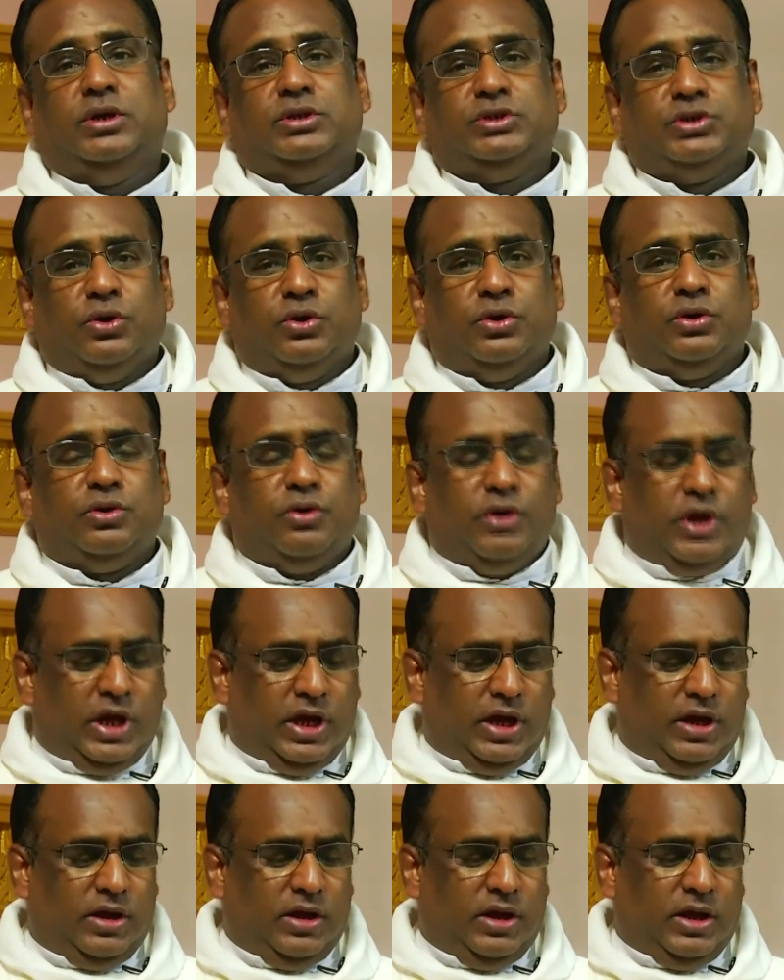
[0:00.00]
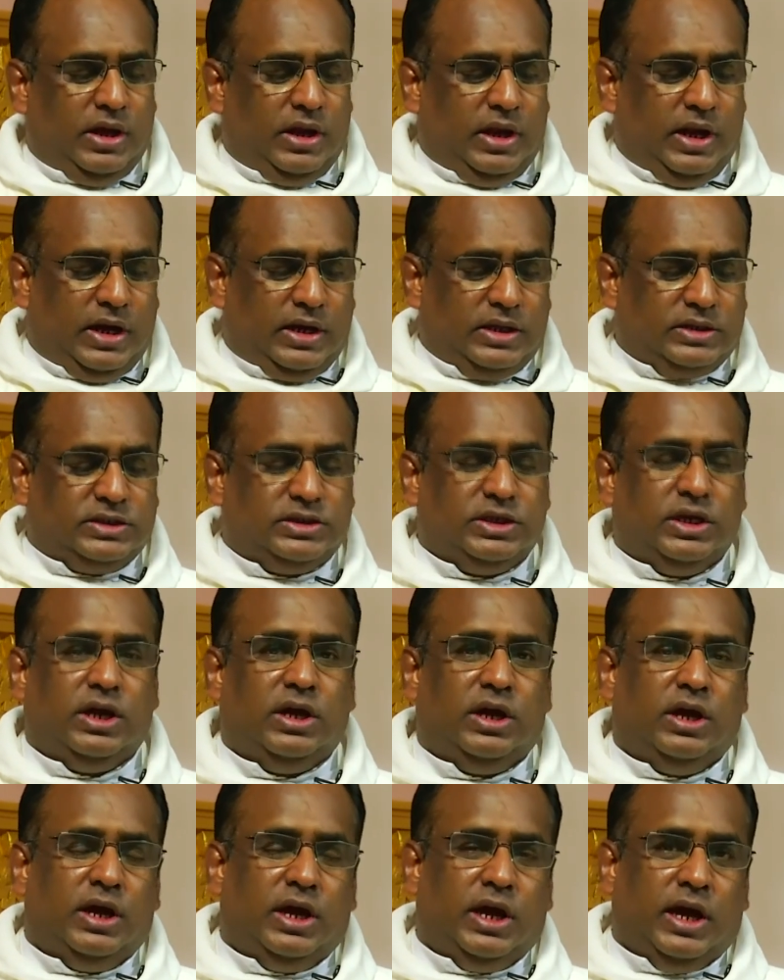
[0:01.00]
So, today, let us,
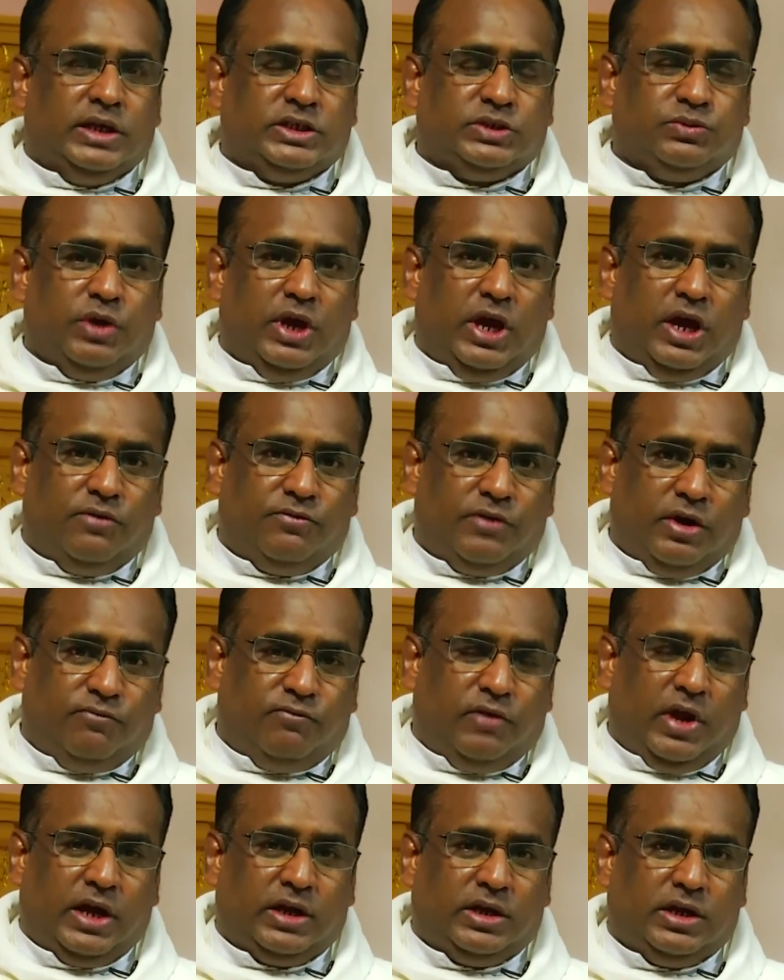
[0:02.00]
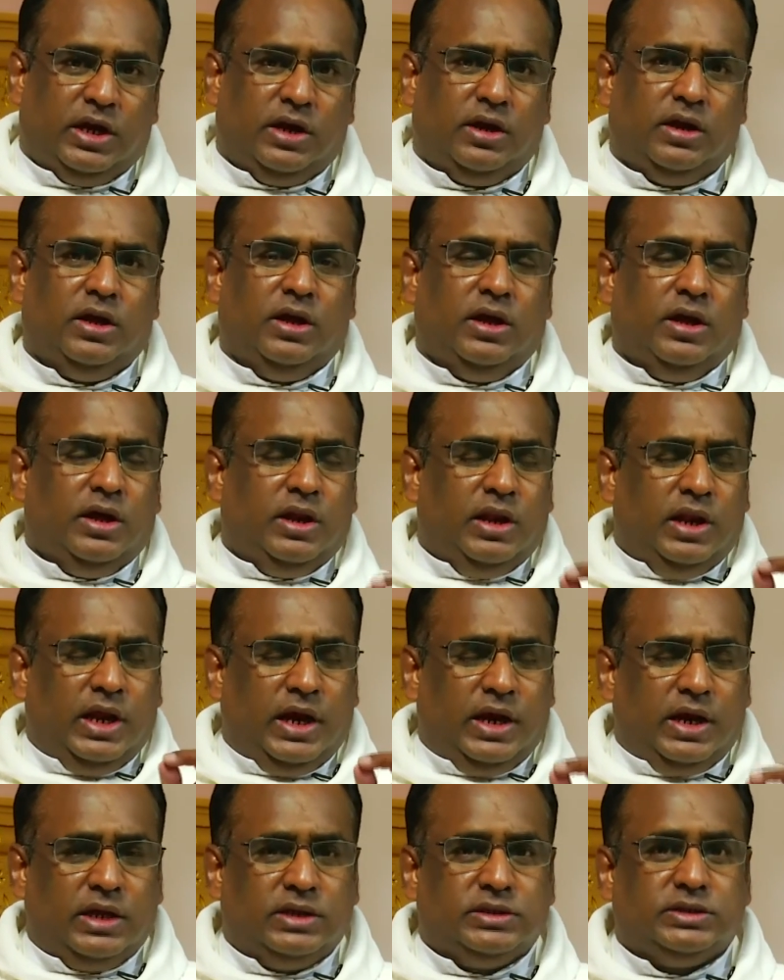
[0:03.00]
uh, as we have reflected,
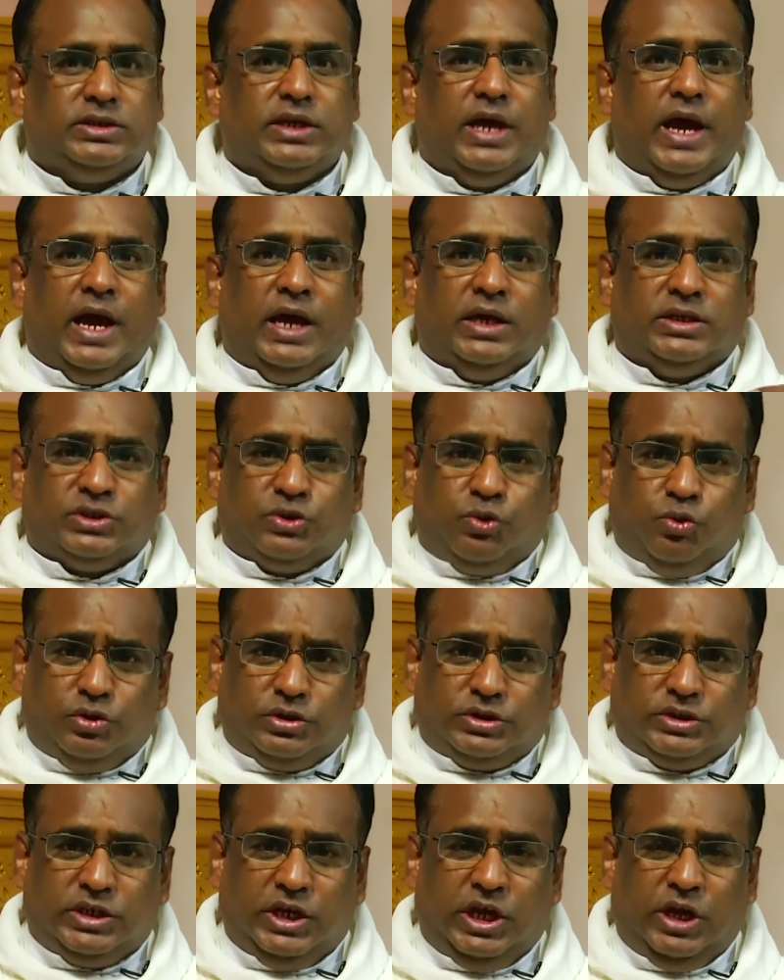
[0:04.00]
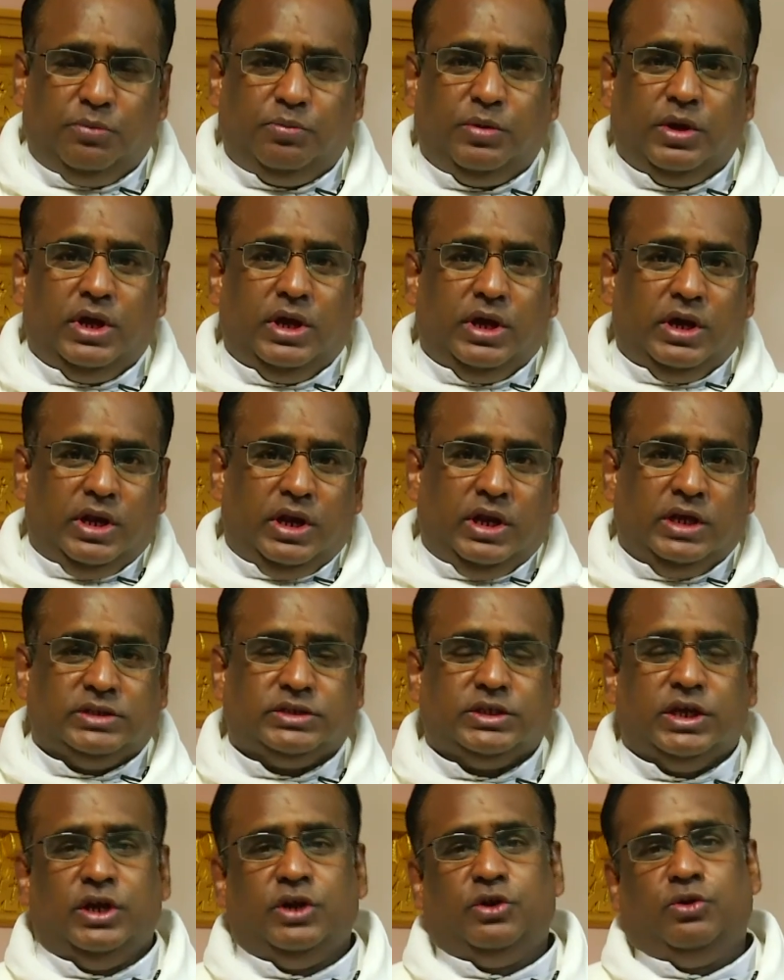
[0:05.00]
let us, as good sheep,
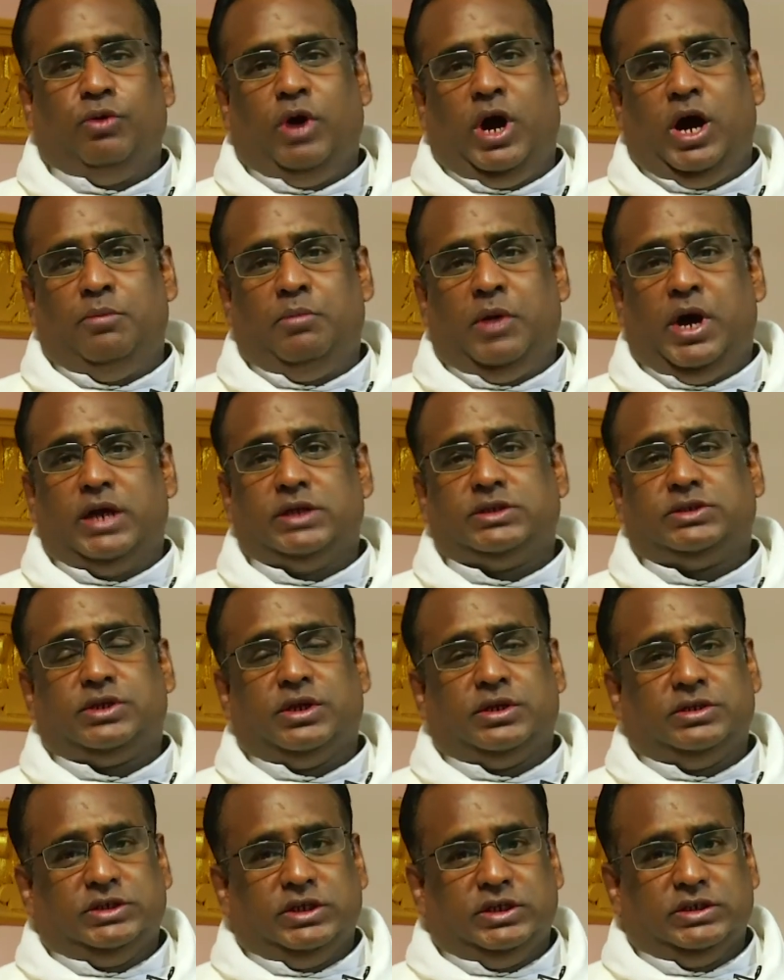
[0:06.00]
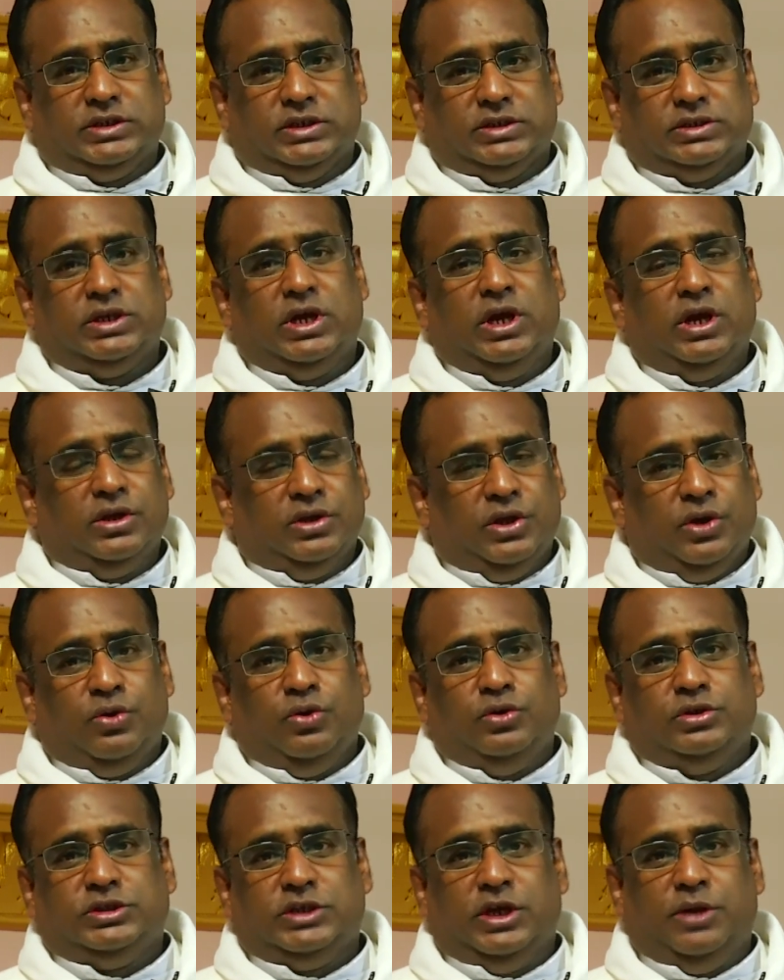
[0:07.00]
listen to our Master Jesus, the
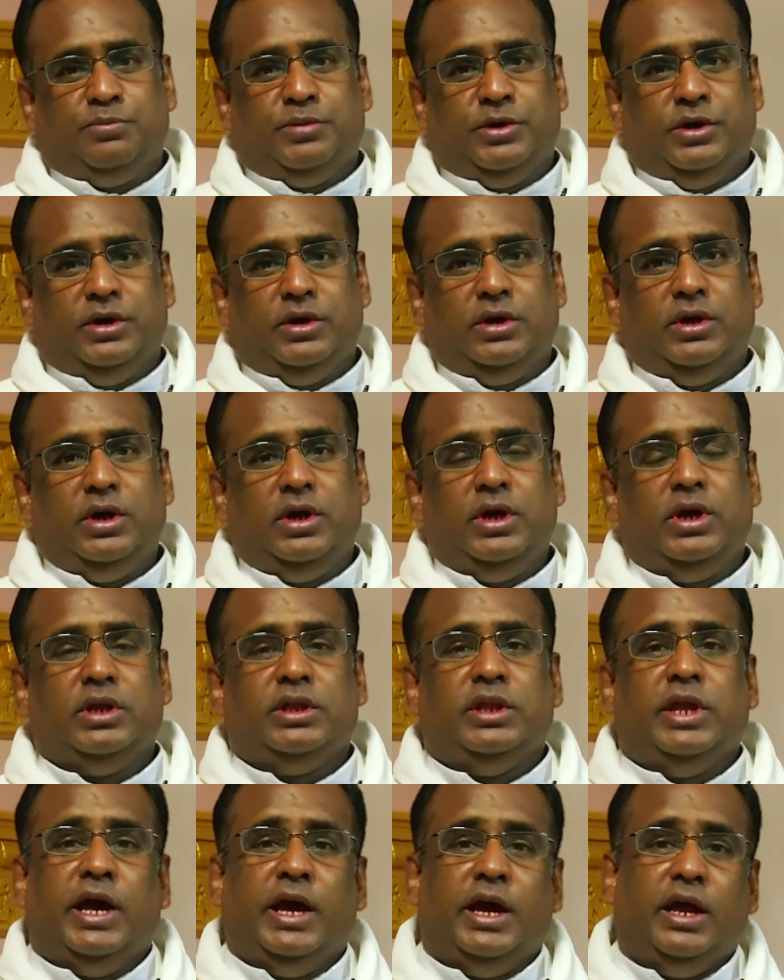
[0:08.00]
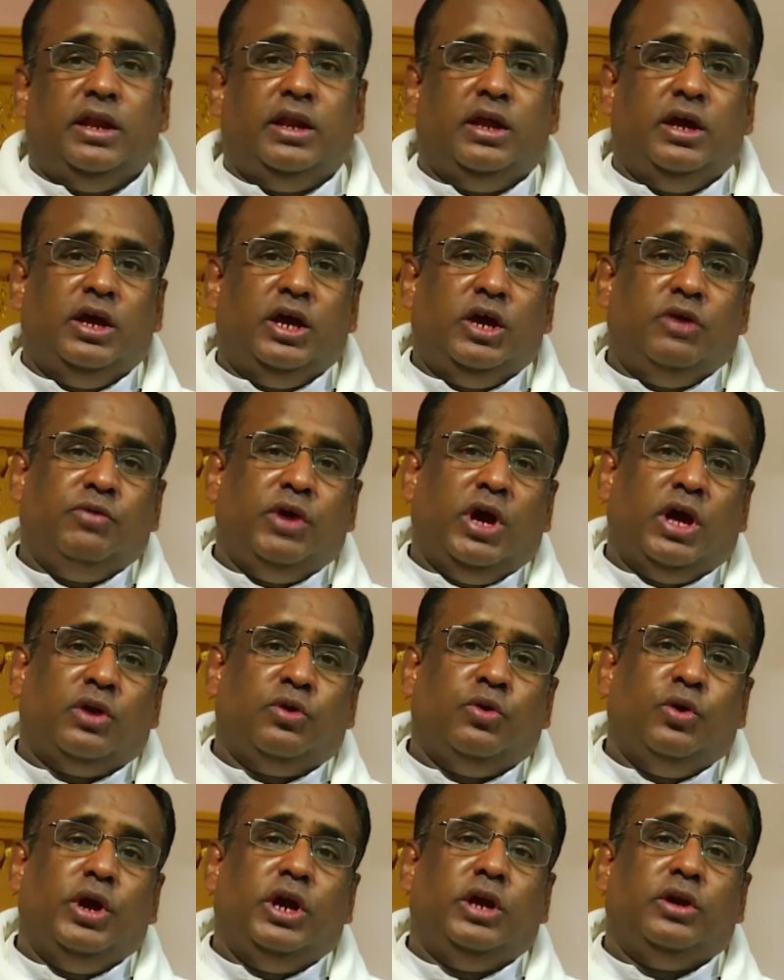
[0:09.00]
Good Shepherd, then we are
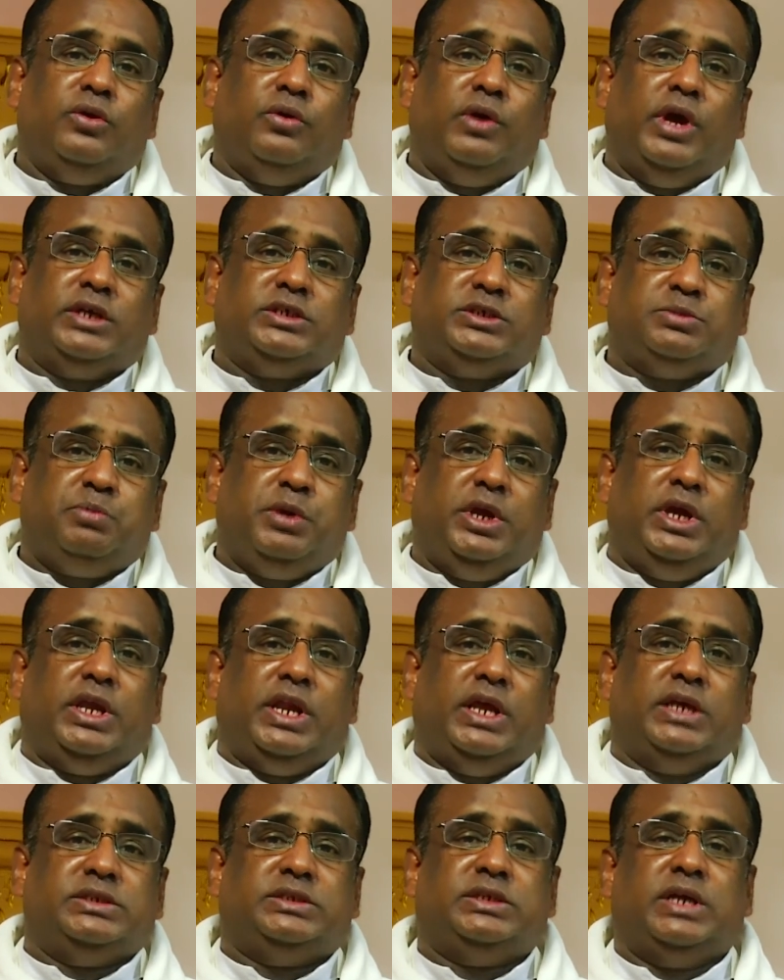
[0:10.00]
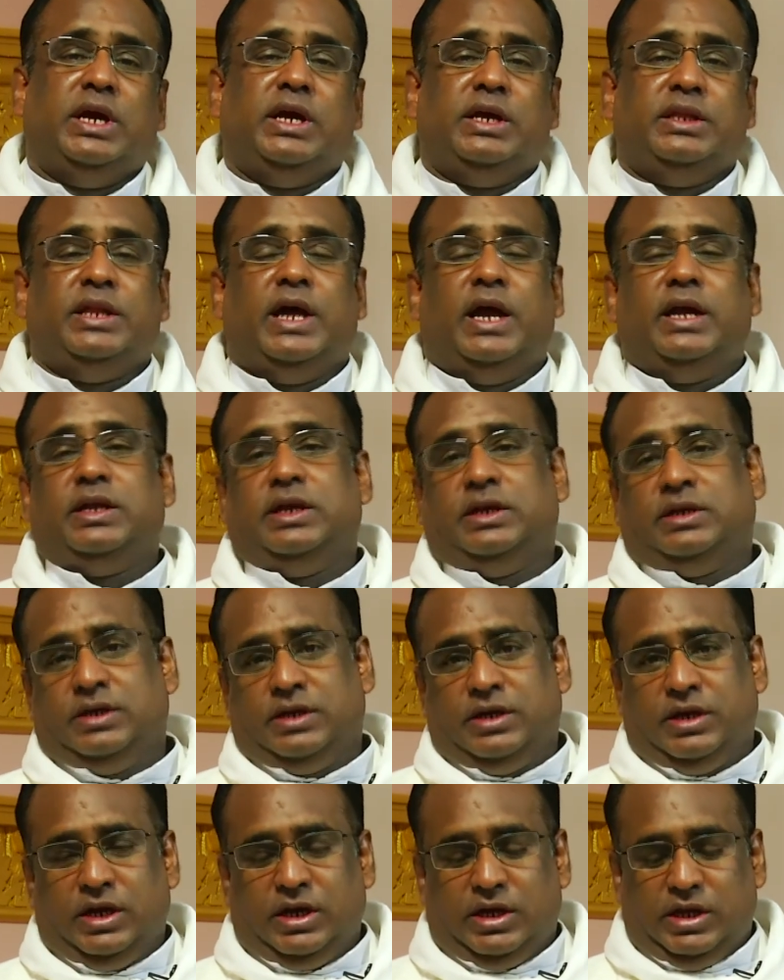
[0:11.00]
going to experience that
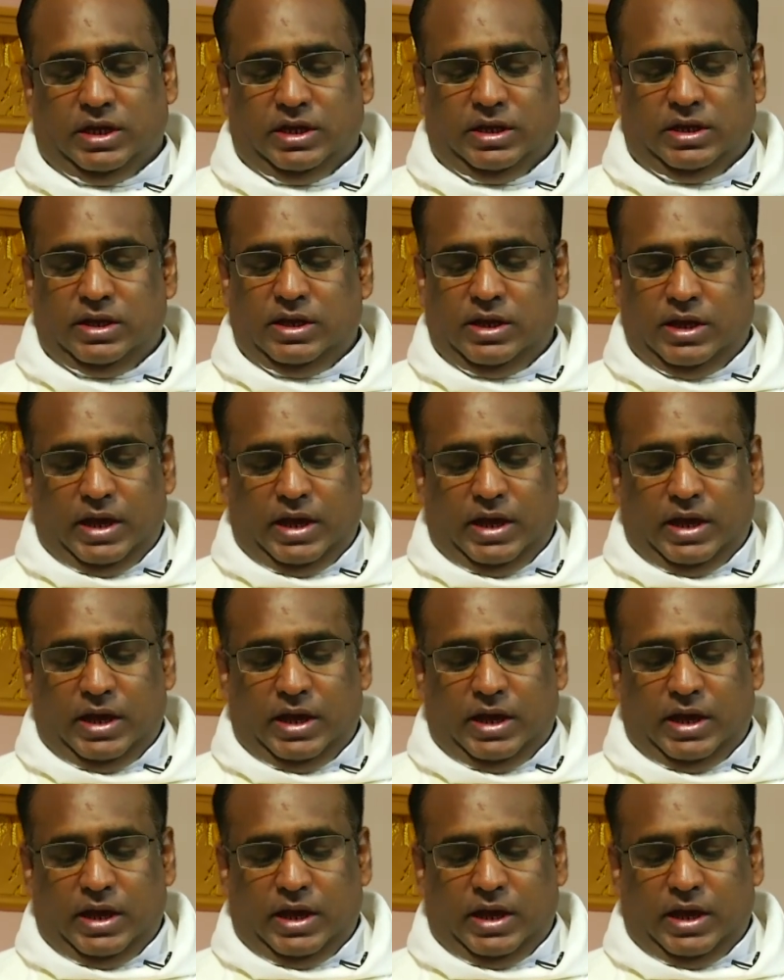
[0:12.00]
eternity.